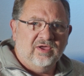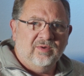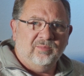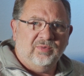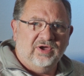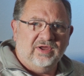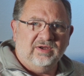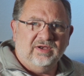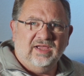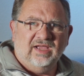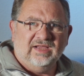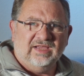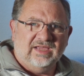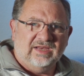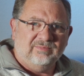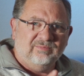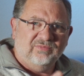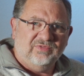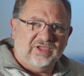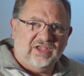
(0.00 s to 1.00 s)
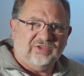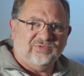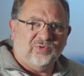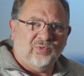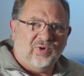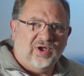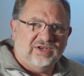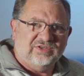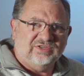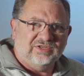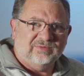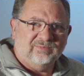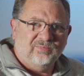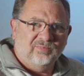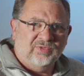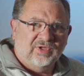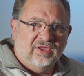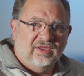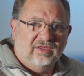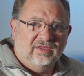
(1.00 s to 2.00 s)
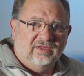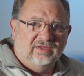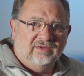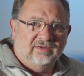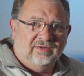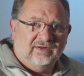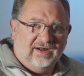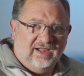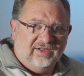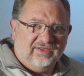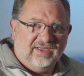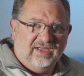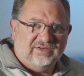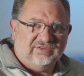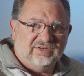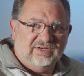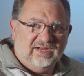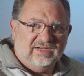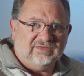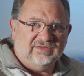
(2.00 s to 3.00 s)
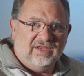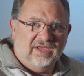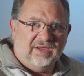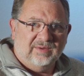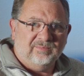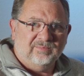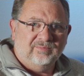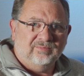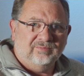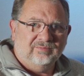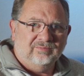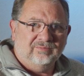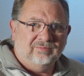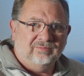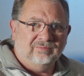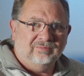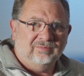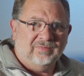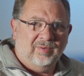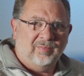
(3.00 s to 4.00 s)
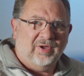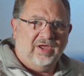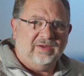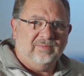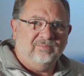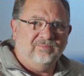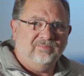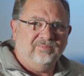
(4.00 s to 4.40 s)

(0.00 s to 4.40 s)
But again, thanks for watching, and I'll catch you next time. Bye-bye.